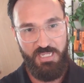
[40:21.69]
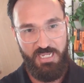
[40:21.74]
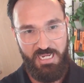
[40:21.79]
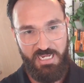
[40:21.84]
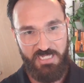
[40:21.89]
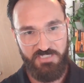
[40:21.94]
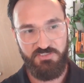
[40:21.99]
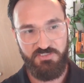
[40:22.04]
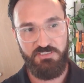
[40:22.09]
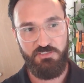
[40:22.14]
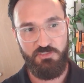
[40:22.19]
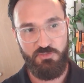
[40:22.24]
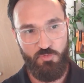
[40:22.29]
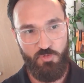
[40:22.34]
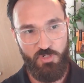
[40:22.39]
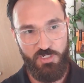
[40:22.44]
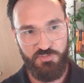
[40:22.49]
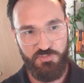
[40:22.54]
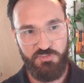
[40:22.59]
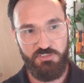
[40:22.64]
asking the
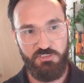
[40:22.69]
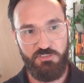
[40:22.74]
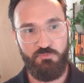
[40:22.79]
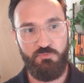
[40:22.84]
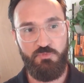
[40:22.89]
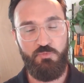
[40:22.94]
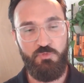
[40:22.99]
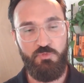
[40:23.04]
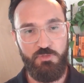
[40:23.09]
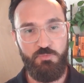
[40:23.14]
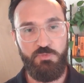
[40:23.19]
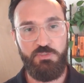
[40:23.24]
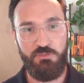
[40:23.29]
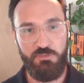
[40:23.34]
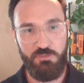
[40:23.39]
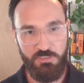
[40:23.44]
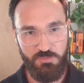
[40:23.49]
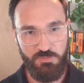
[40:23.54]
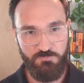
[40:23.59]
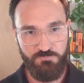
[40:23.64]
question, well, what are we
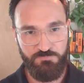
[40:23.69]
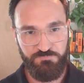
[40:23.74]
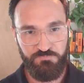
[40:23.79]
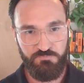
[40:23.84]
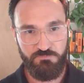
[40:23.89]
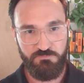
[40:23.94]
learning?